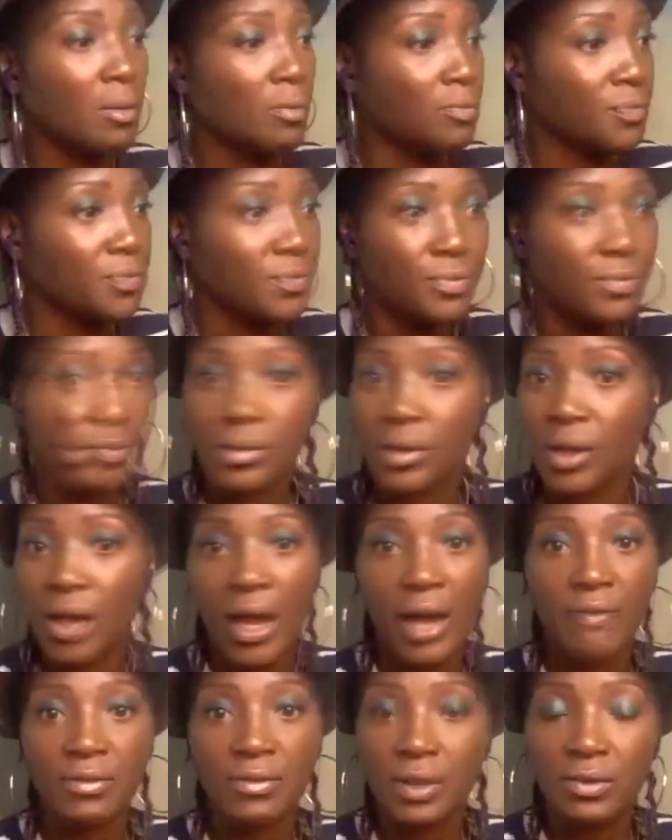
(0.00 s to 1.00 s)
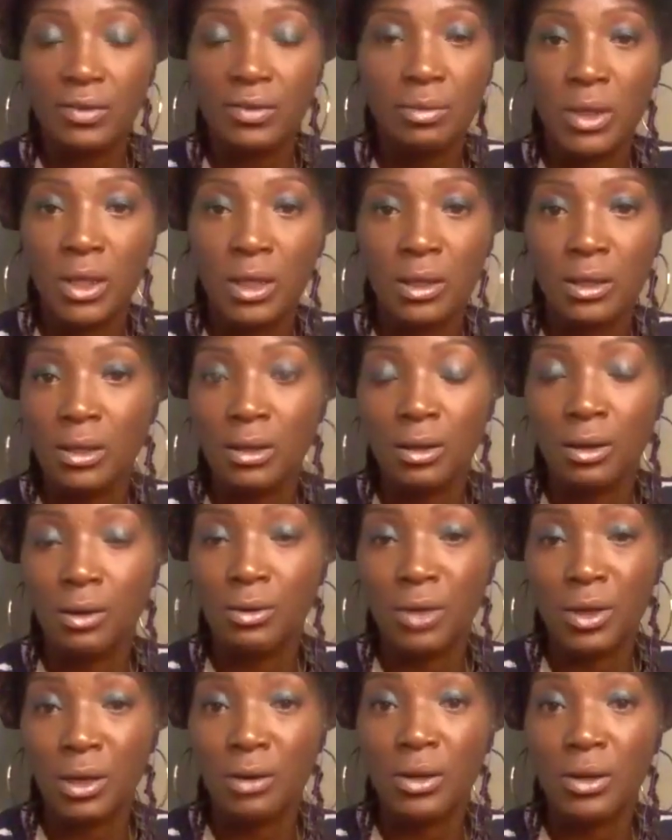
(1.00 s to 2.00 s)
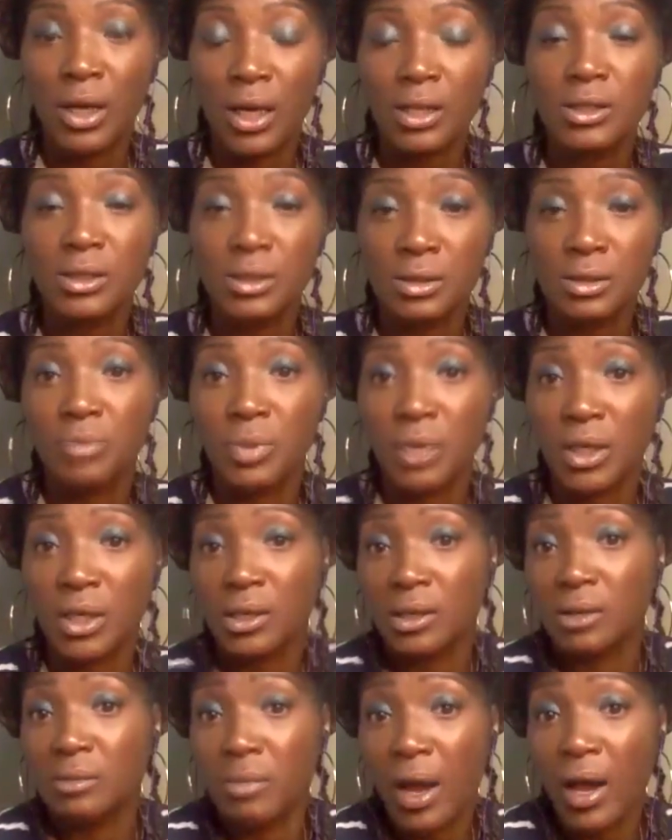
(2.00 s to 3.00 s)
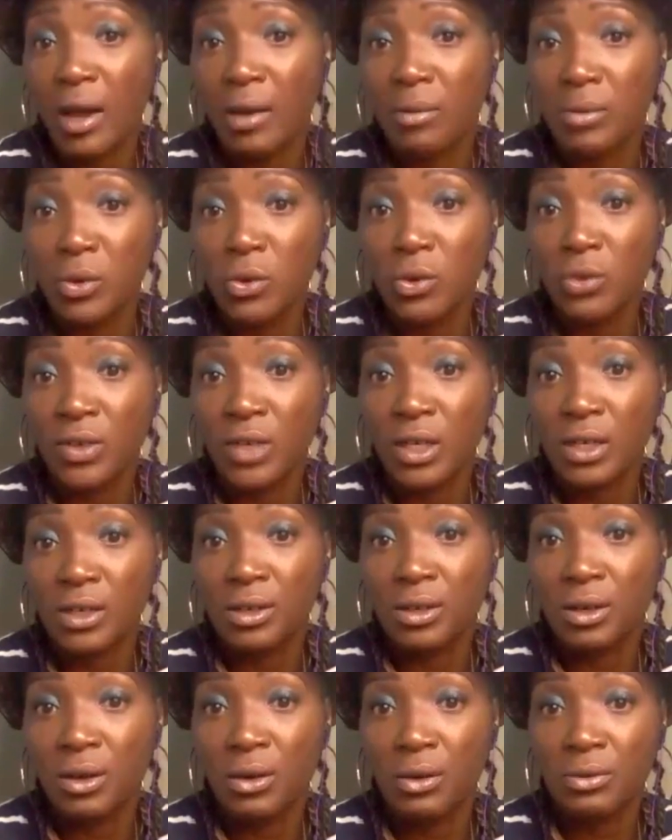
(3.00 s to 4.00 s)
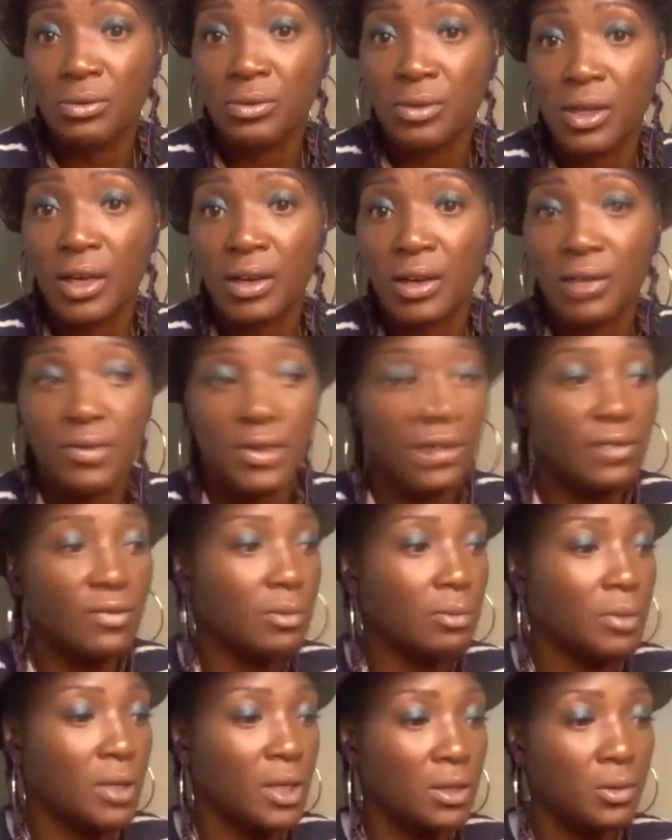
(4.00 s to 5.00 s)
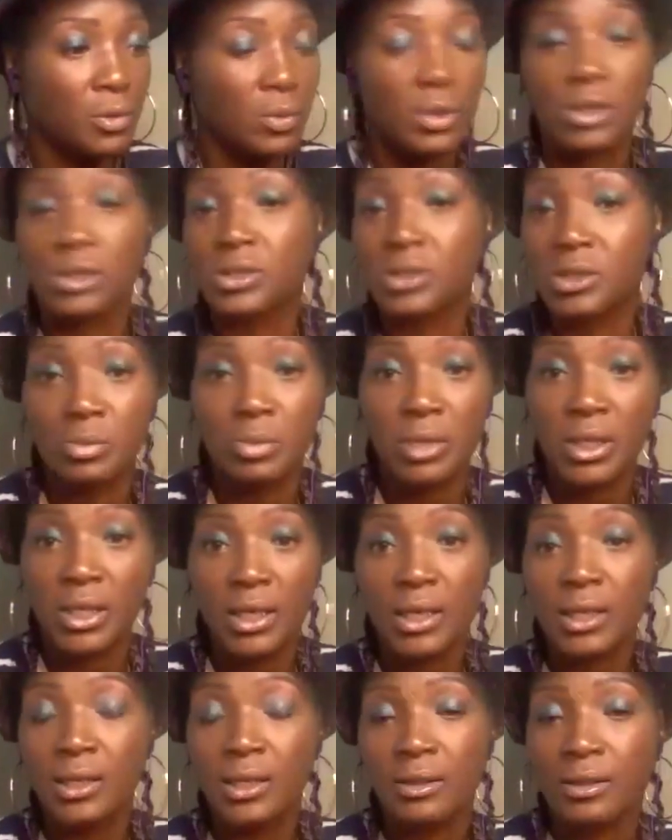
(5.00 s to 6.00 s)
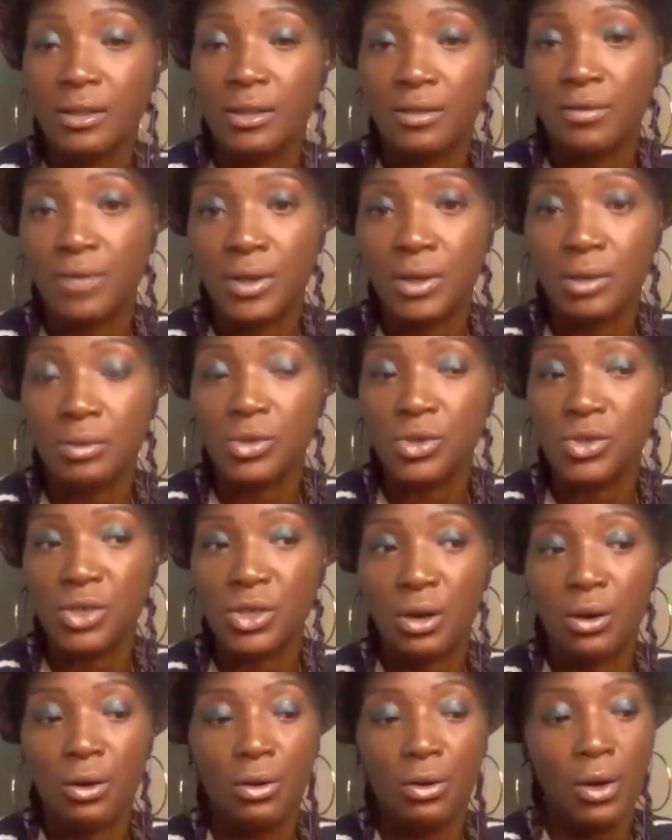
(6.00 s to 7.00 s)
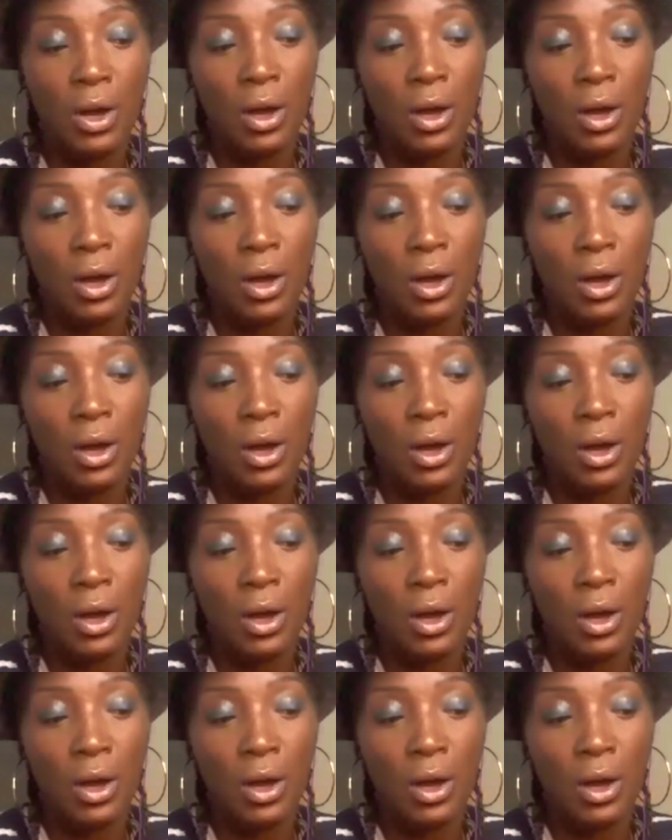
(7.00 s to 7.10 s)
them have given me, the okay to be in my movie. They've given me the word to be in the film. So,